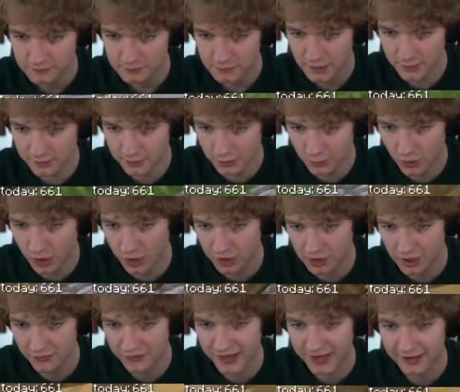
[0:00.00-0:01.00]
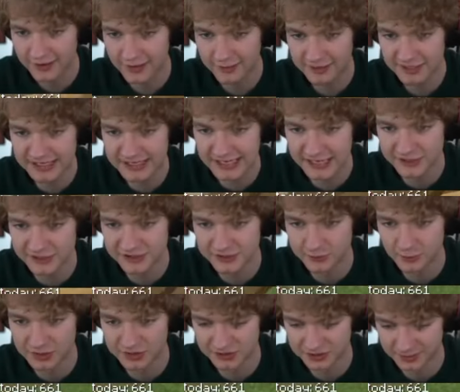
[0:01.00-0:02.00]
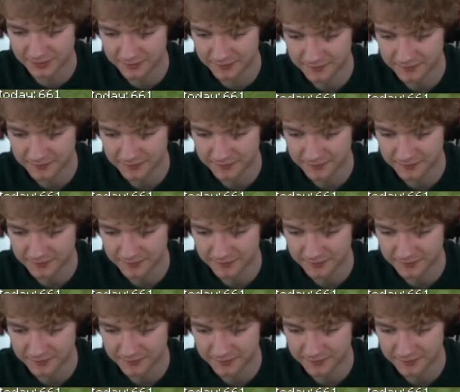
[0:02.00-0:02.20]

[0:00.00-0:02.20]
I'm going to work on that. I'm going to get you some wisdom.